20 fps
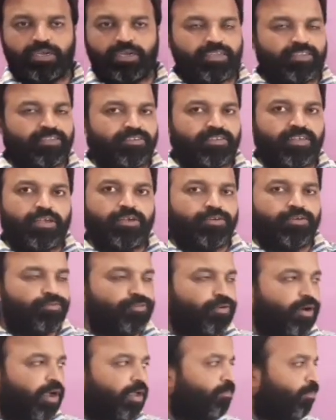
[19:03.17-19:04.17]
that is
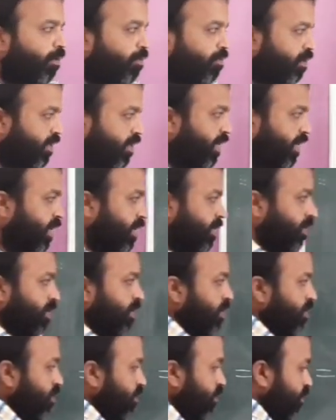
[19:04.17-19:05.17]
5 power
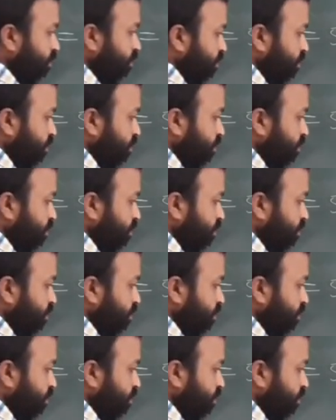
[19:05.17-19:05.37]
n.